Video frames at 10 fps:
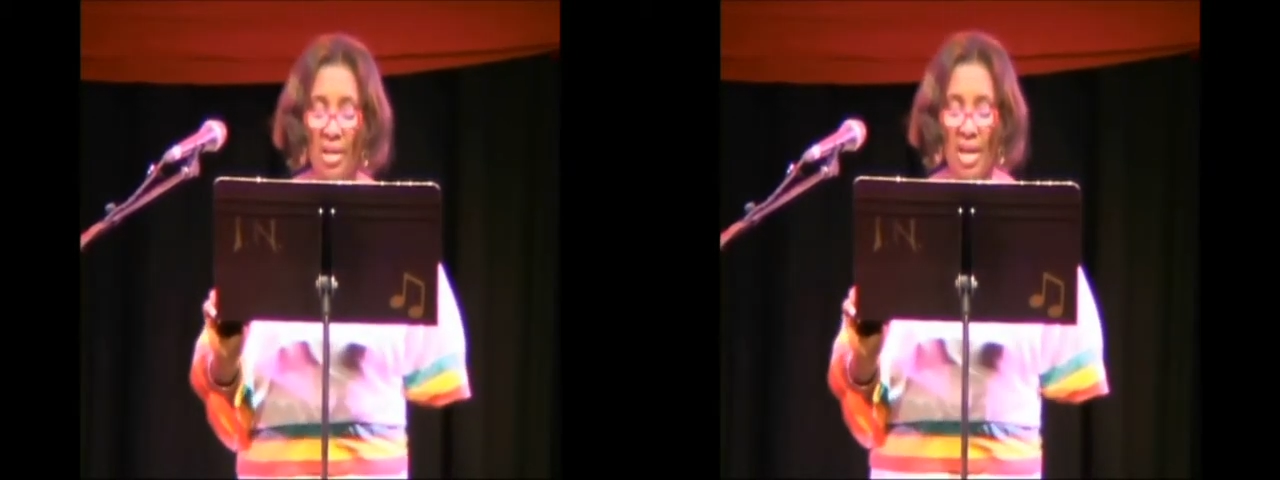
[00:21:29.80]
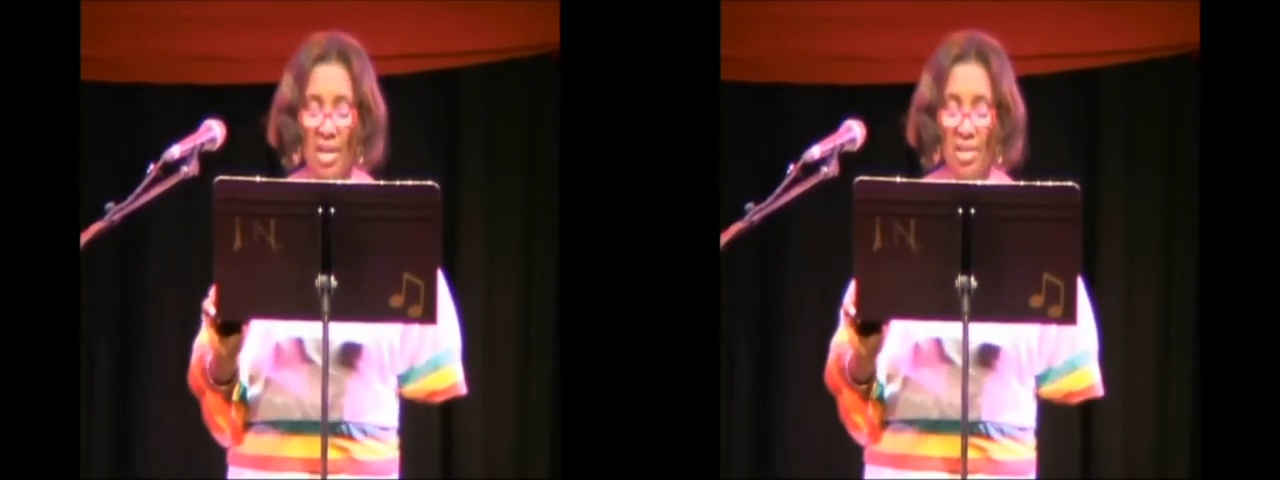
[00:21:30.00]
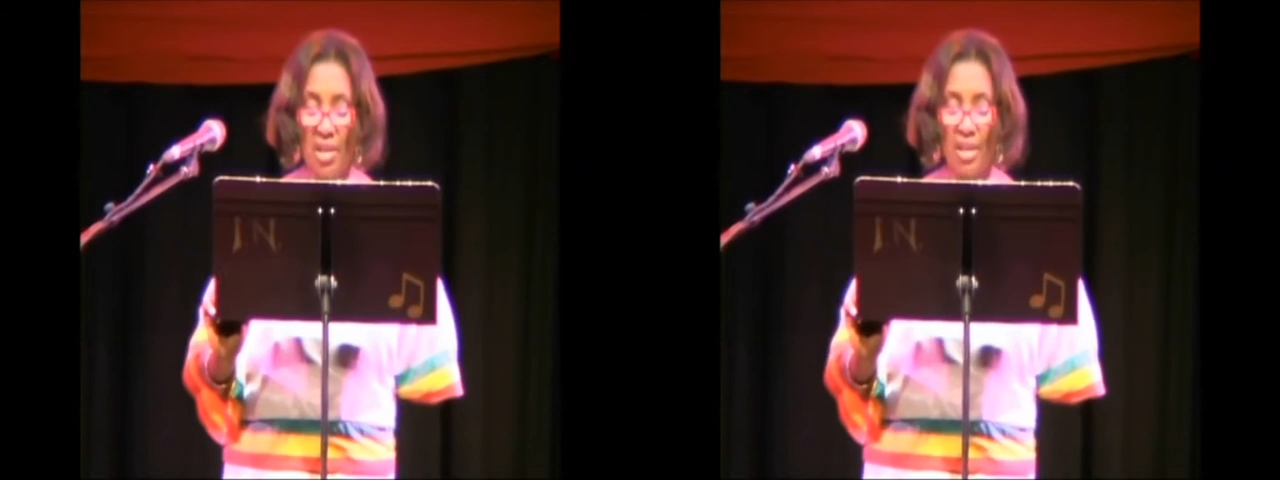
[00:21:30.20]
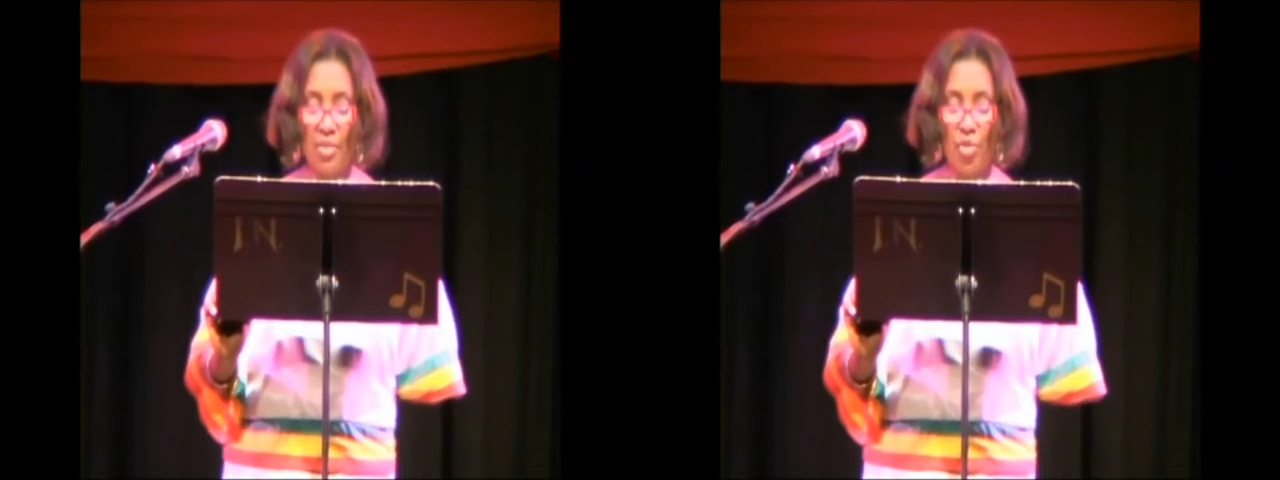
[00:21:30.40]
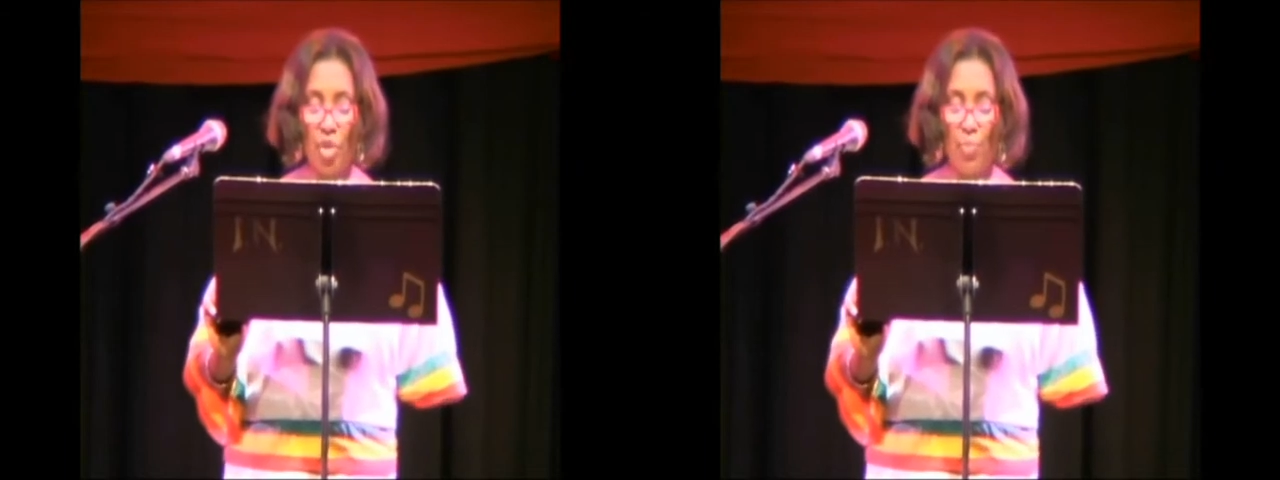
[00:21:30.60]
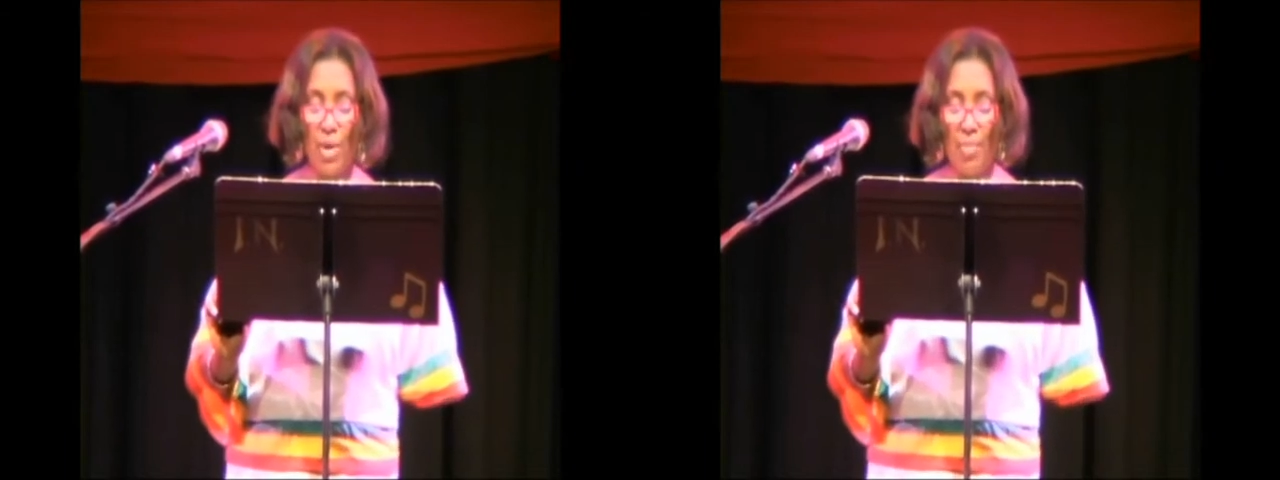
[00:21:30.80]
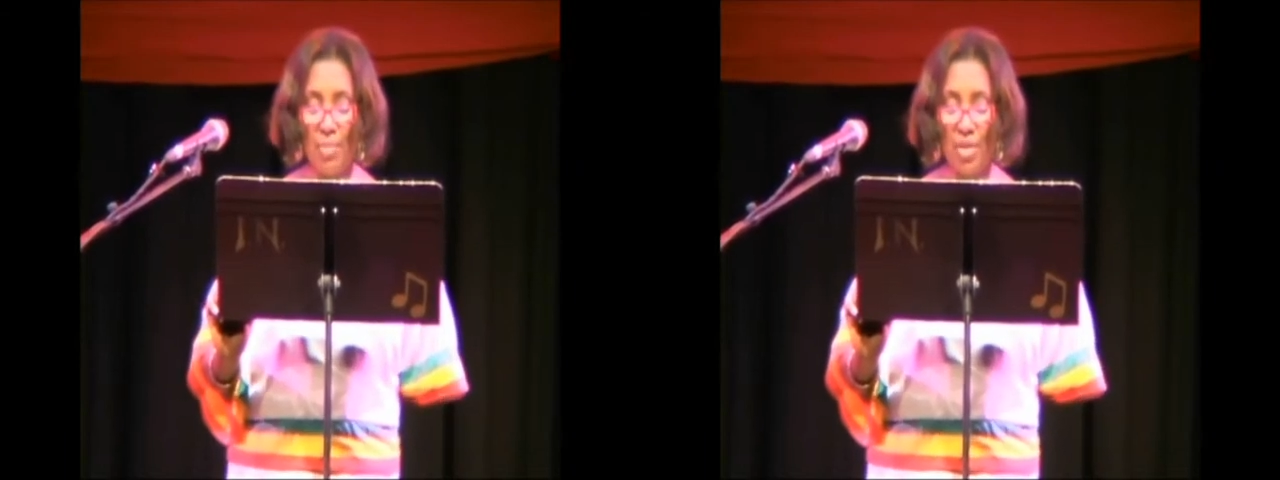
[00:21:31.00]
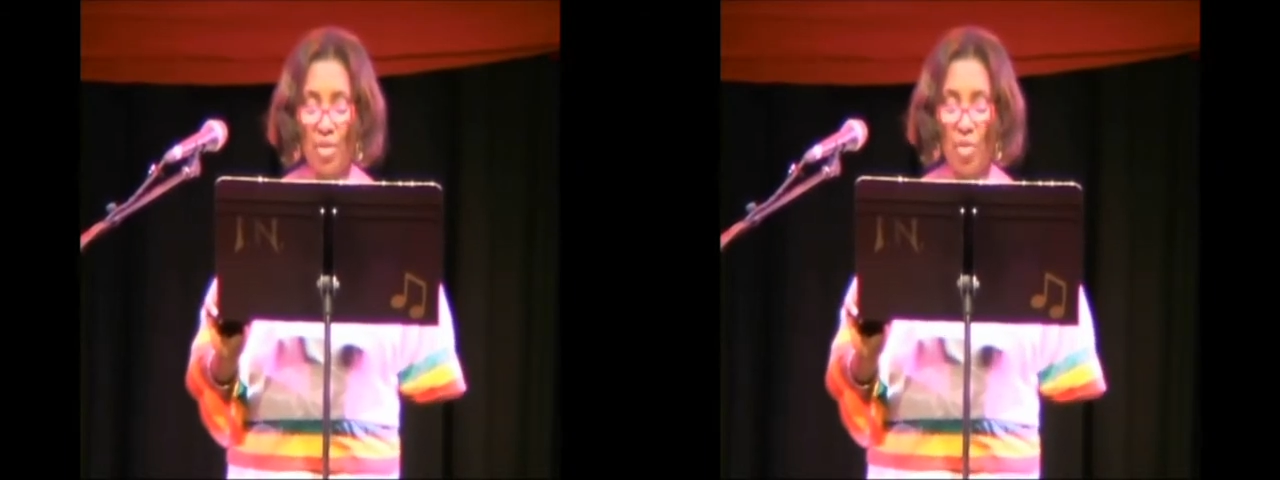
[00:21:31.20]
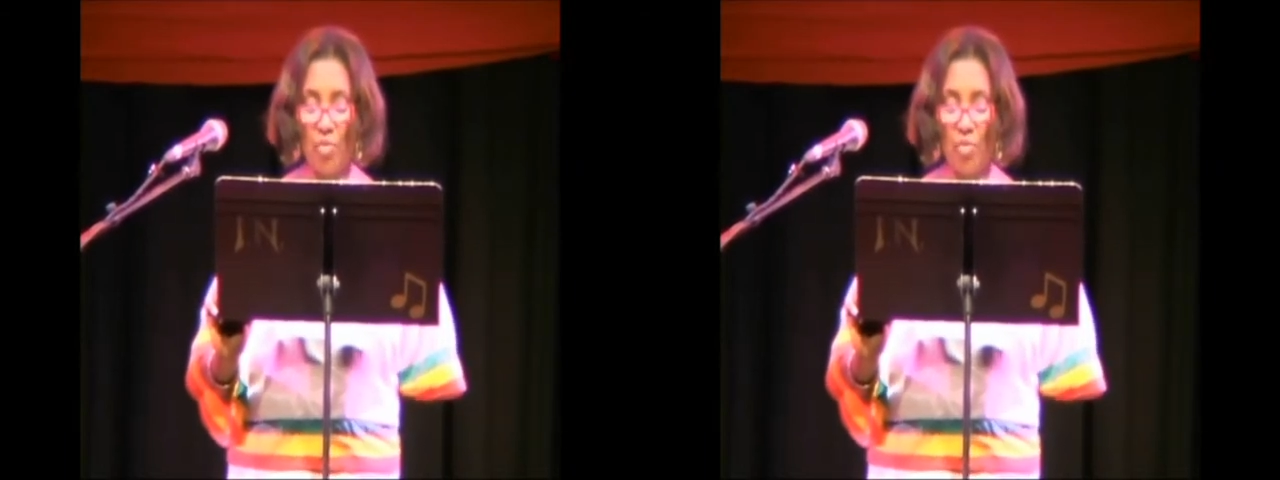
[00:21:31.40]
Candidates for public